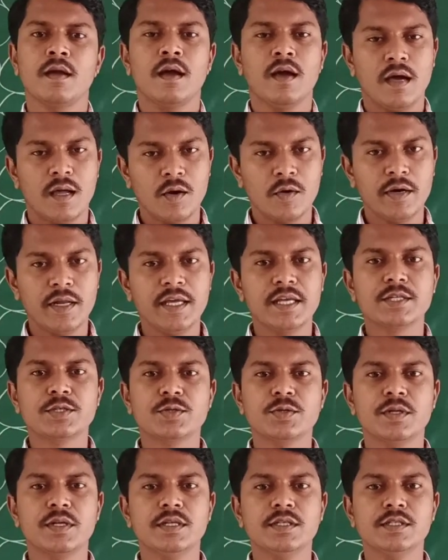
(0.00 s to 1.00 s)
Hello dear
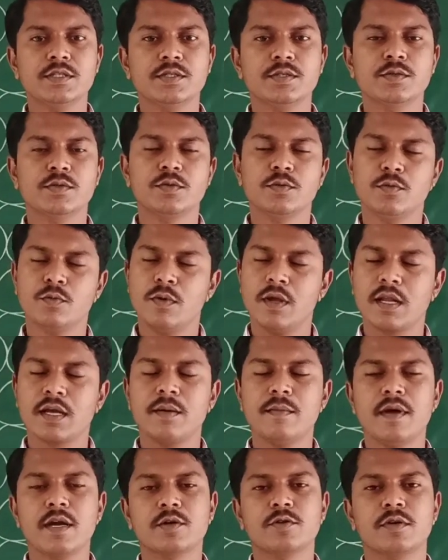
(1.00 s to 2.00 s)
students,
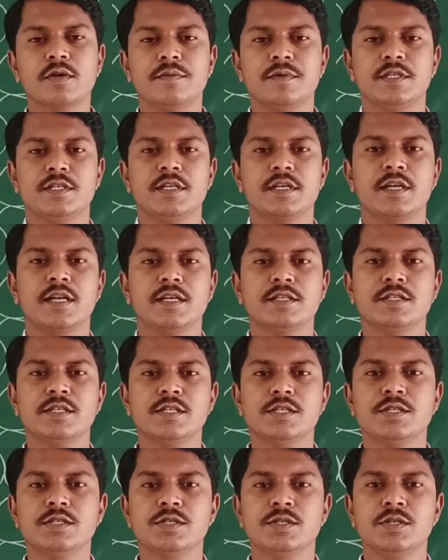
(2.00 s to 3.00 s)
welcome back to chemistry
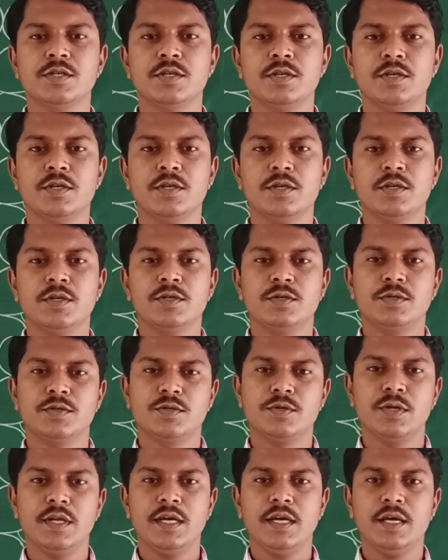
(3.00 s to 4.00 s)
classes.
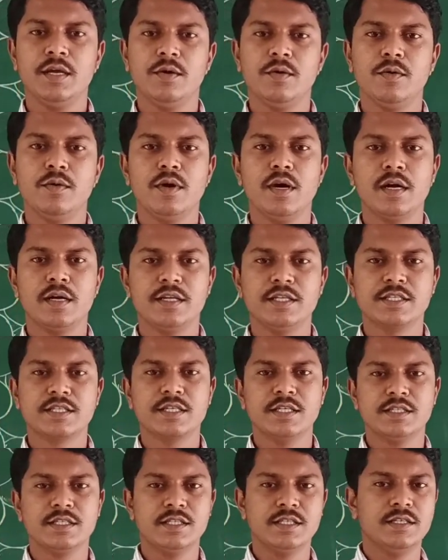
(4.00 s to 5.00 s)
Today we are
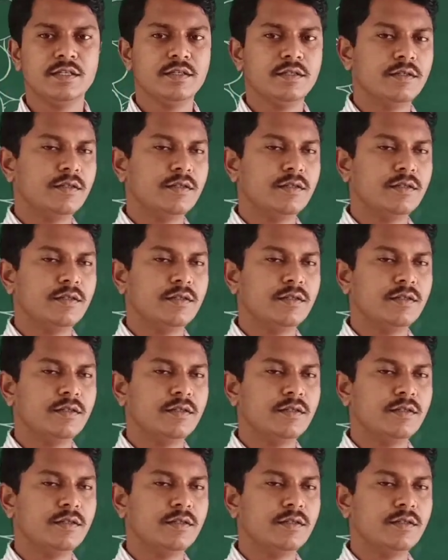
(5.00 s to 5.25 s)
discussing